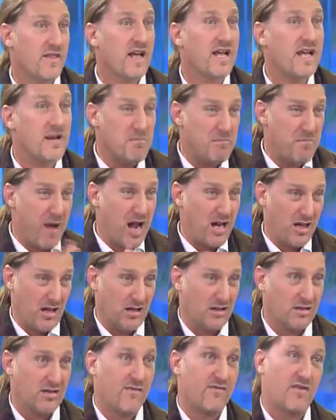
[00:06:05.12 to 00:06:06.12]
they can
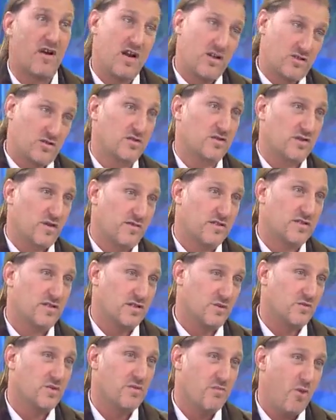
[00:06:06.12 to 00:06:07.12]
bundle the financial
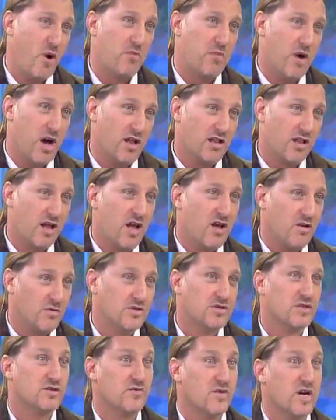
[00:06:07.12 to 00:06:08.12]
services with mobile,
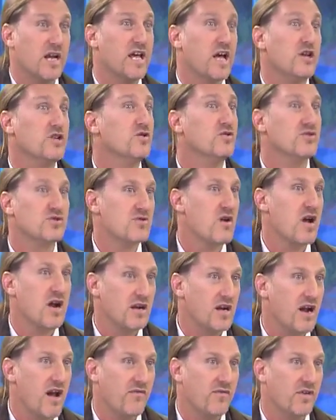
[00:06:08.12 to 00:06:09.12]
which is really a huge
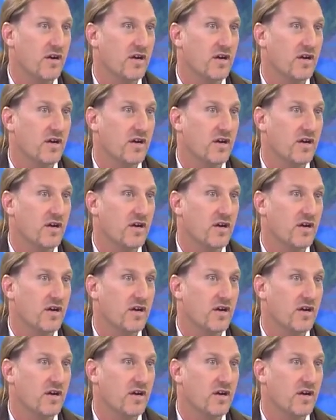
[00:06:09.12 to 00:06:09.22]
trend in Africa.